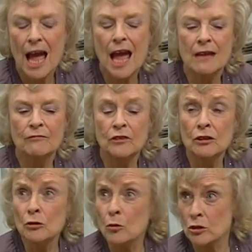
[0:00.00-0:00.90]
And
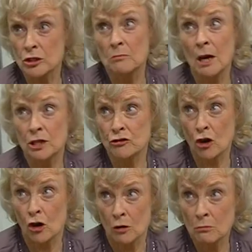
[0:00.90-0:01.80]
Vera wanted my
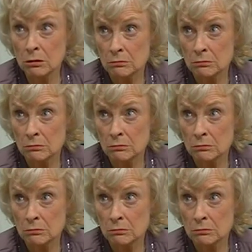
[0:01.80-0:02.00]
job,